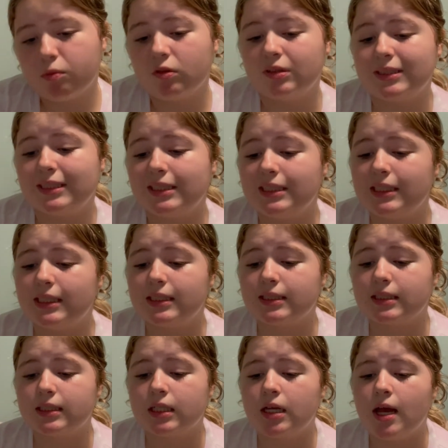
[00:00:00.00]

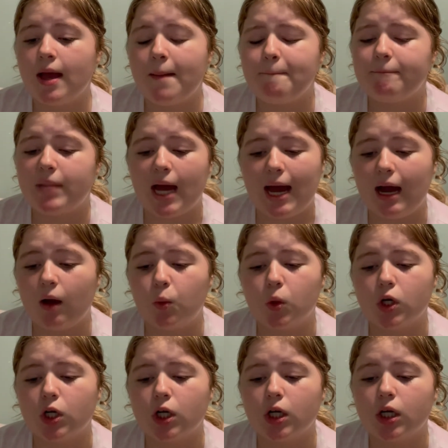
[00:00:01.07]
resilience,
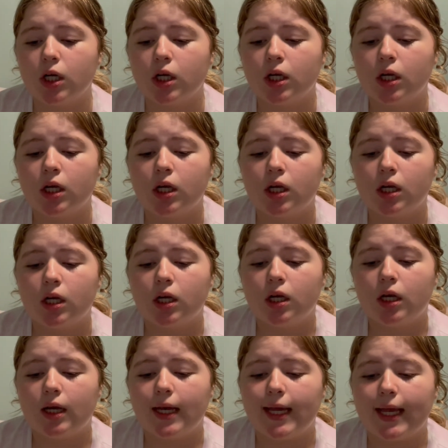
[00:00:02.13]
power,
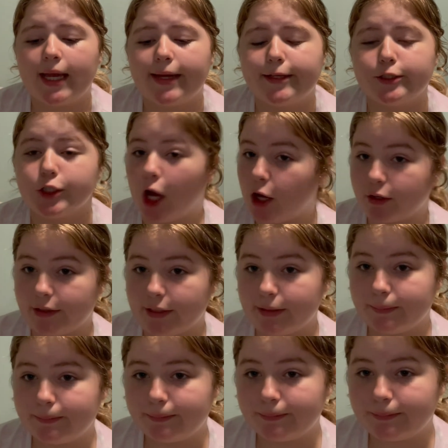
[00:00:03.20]
and chocolate.
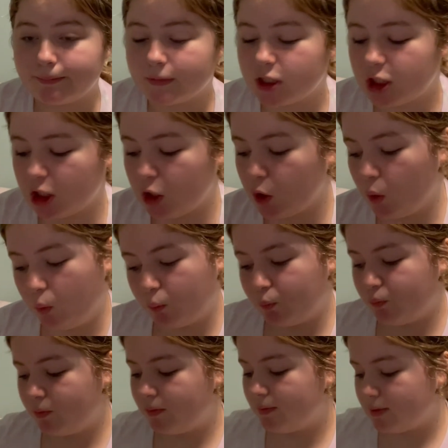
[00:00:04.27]
So,
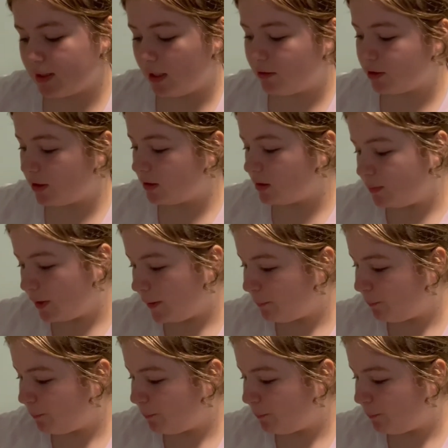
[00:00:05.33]
sounds good to me.